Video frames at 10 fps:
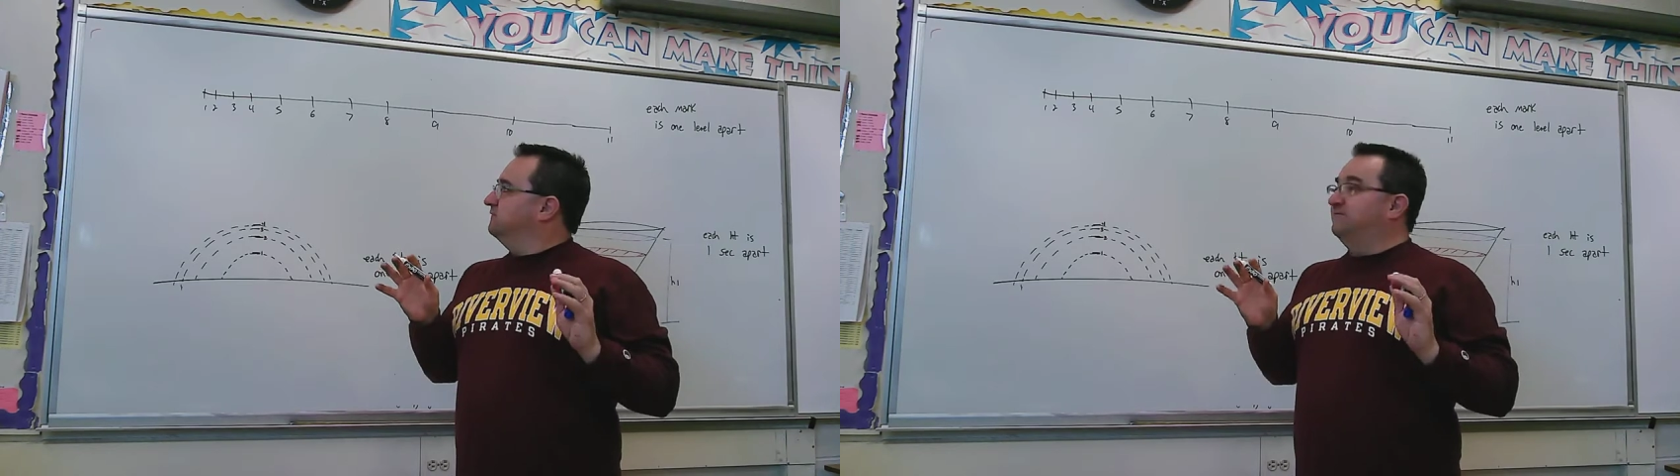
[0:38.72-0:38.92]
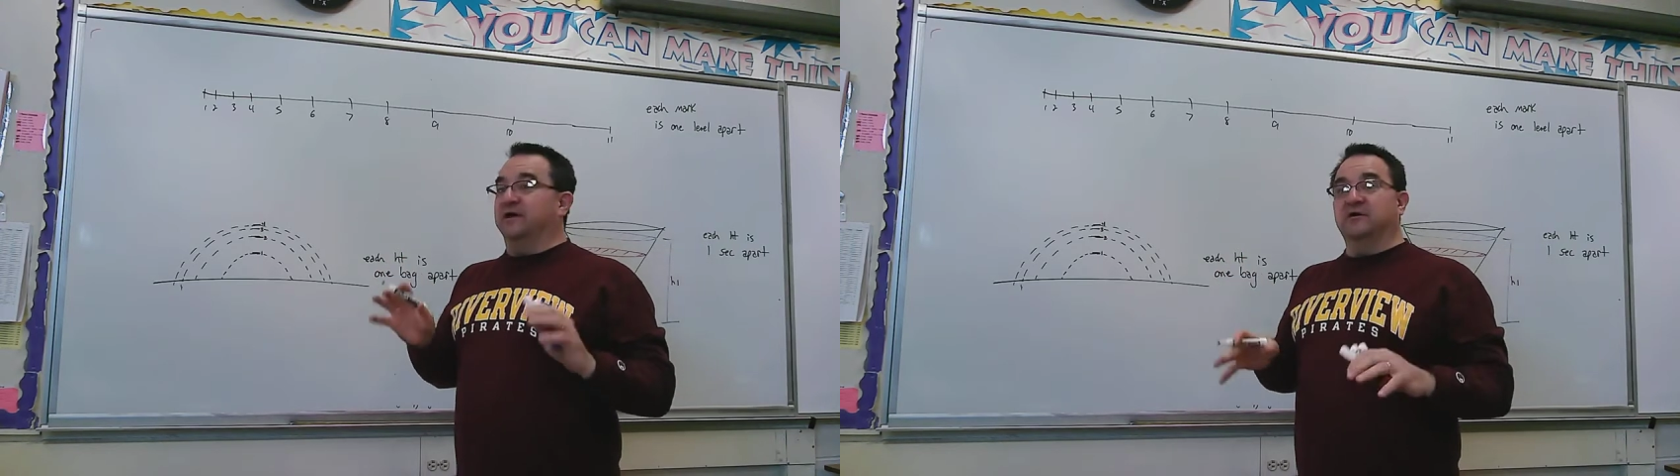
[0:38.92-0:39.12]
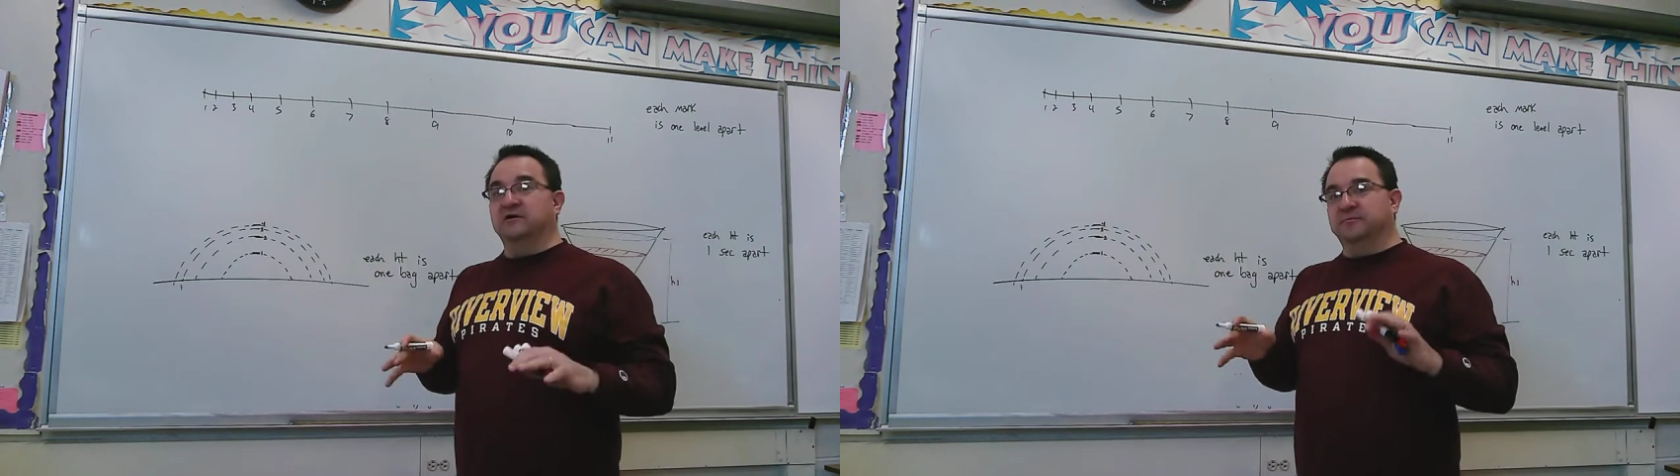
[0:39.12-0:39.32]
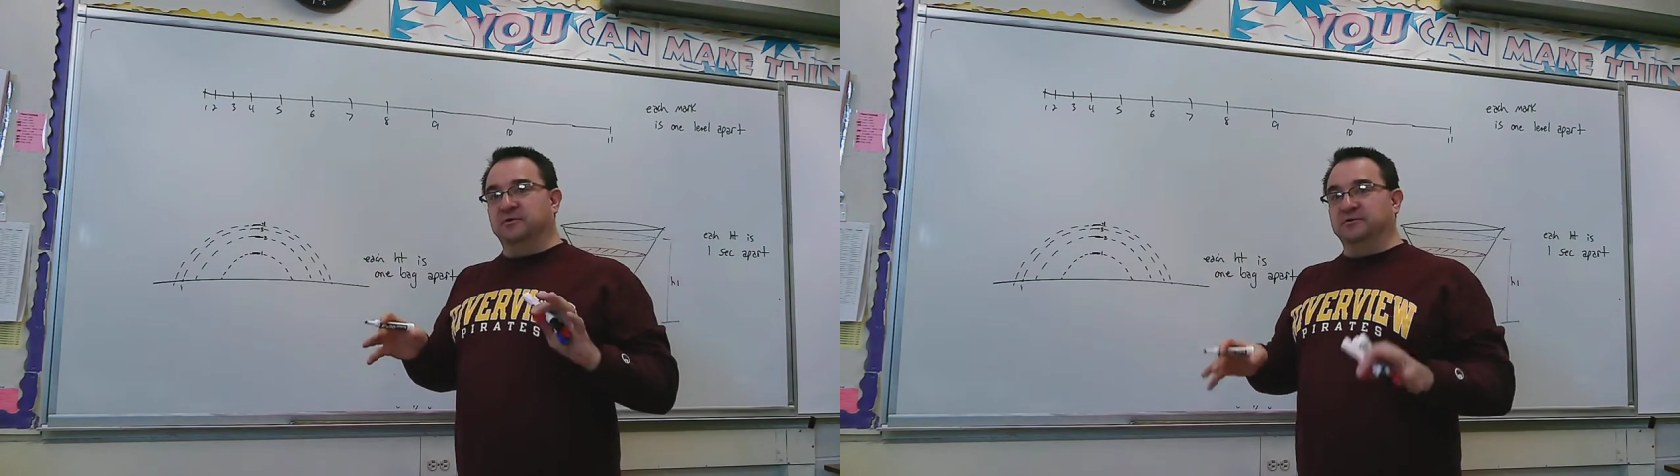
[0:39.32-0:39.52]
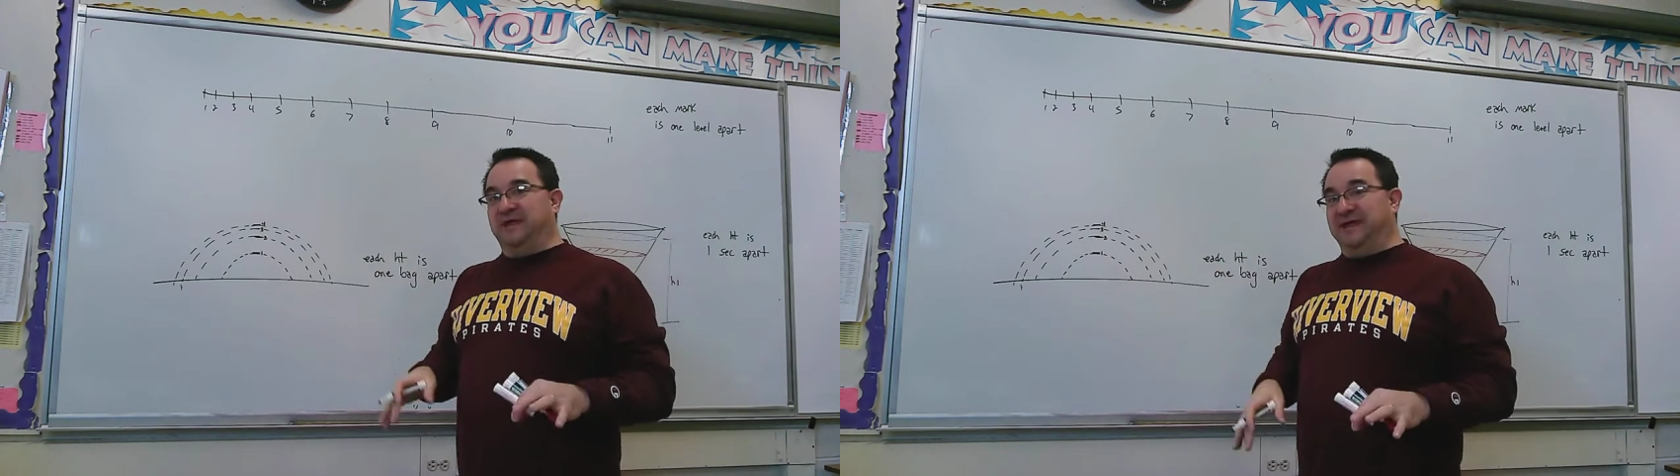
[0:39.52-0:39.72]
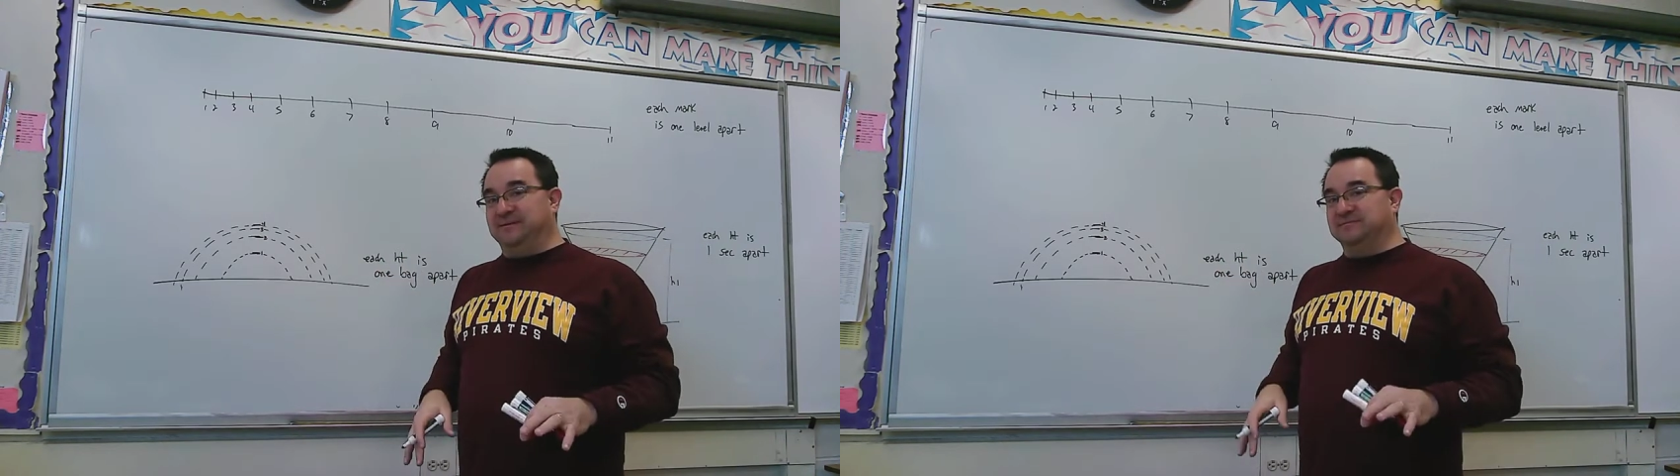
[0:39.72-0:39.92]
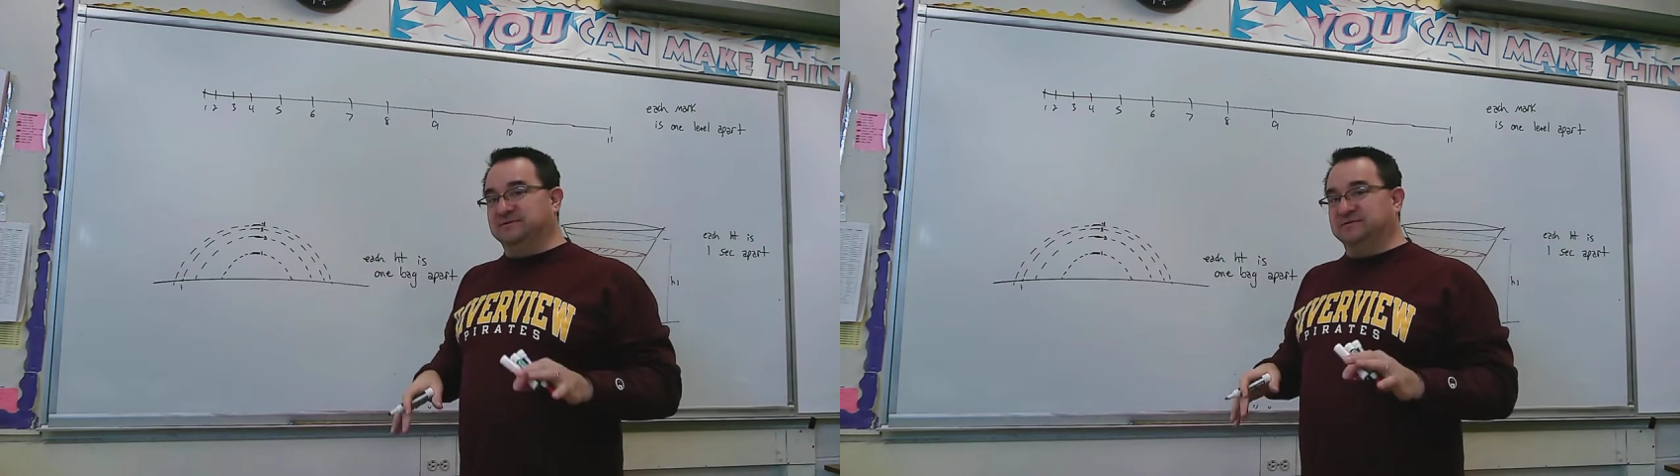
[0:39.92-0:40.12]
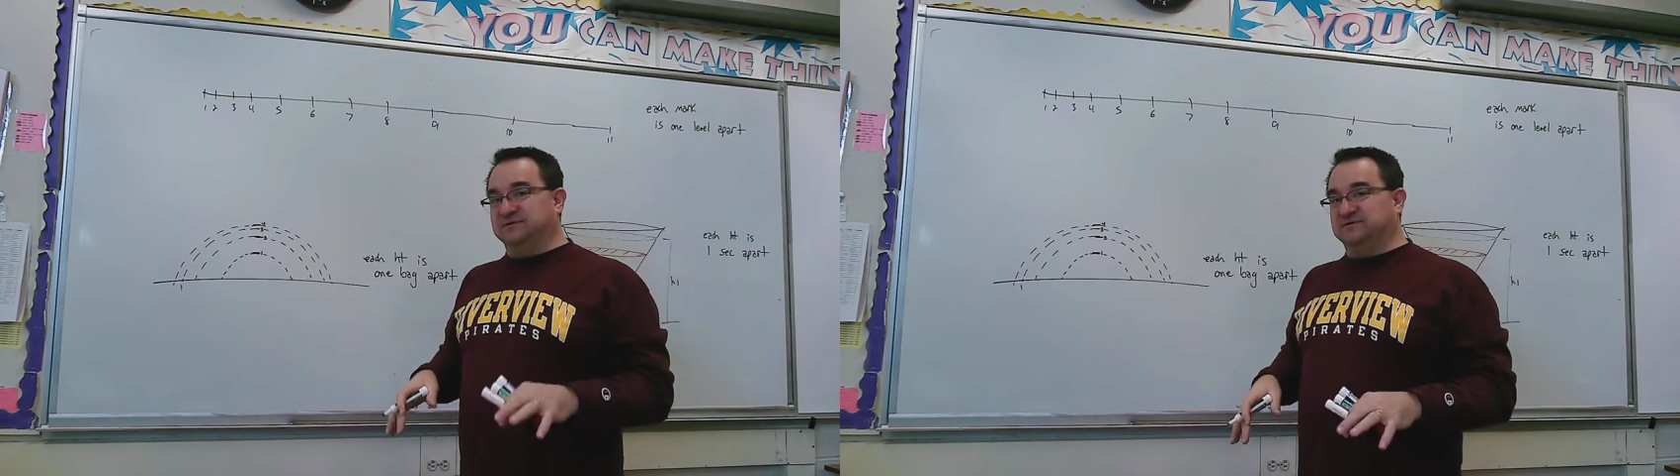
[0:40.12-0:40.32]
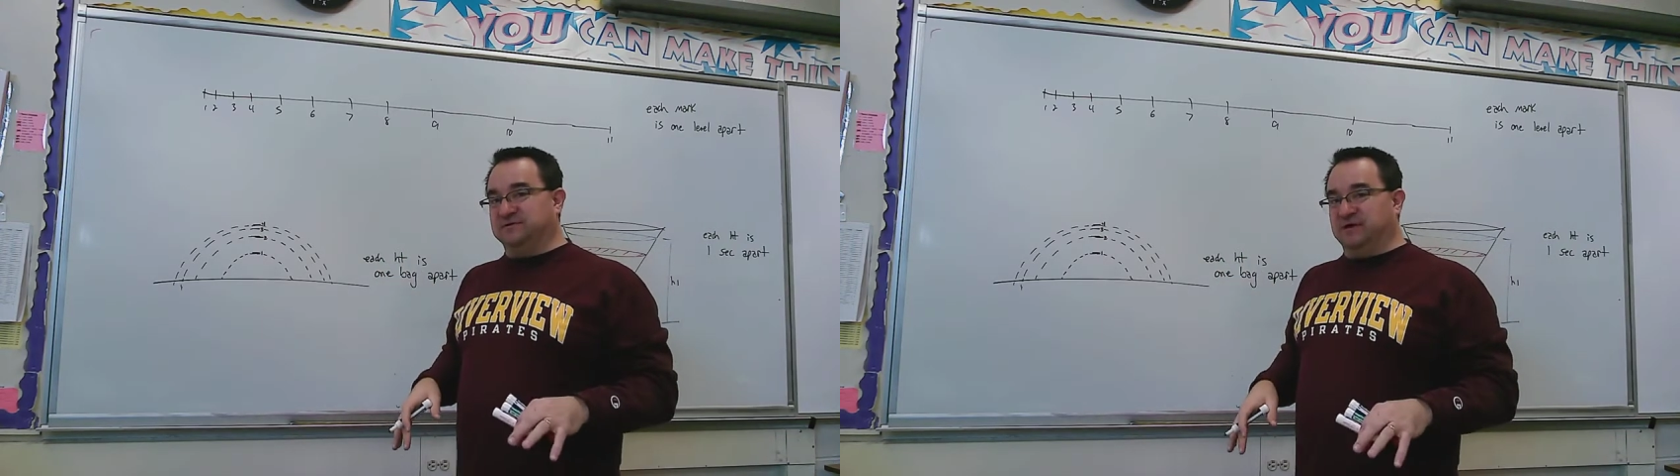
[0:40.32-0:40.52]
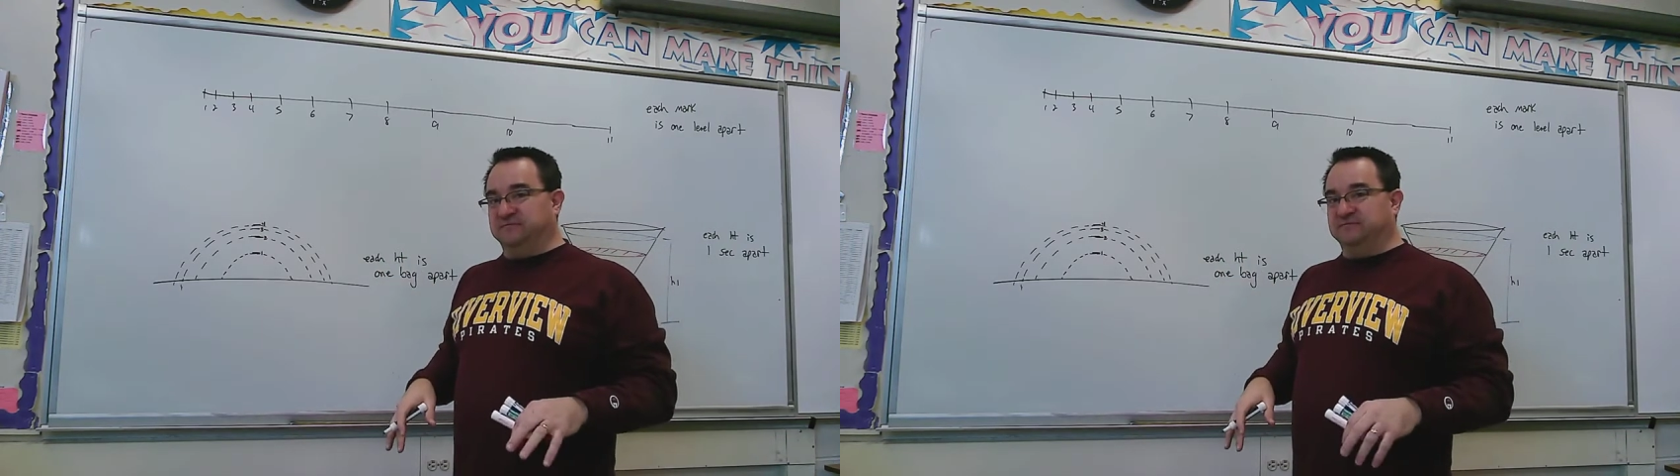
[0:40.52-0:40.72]
variable names to
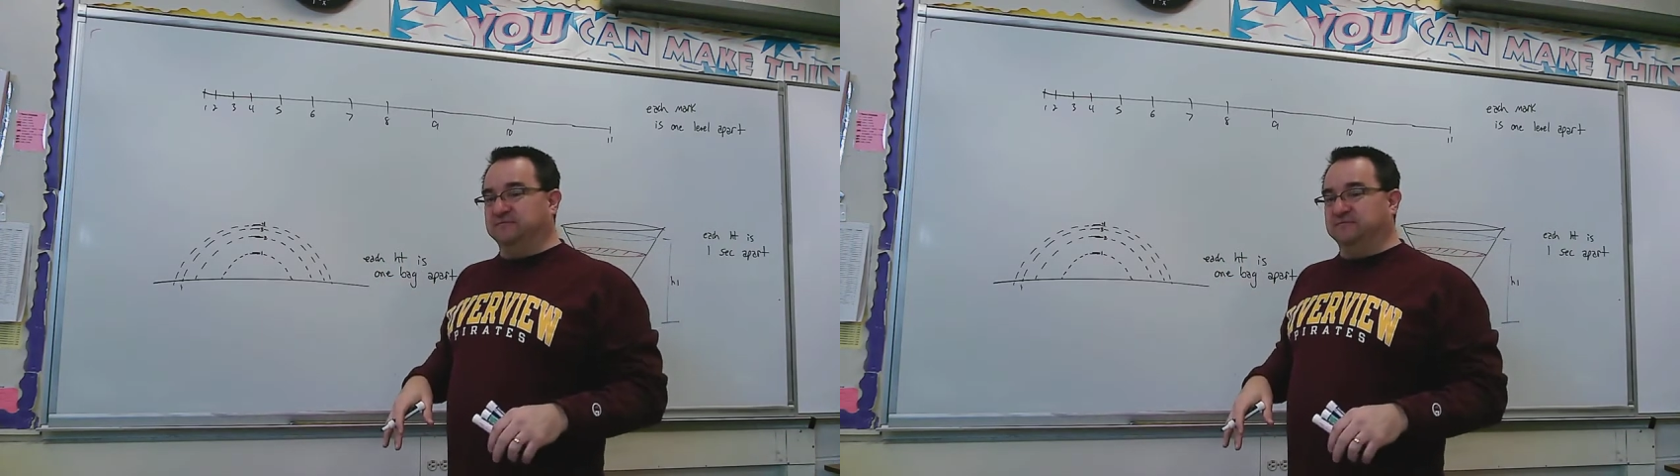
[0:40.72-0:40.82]
stuff.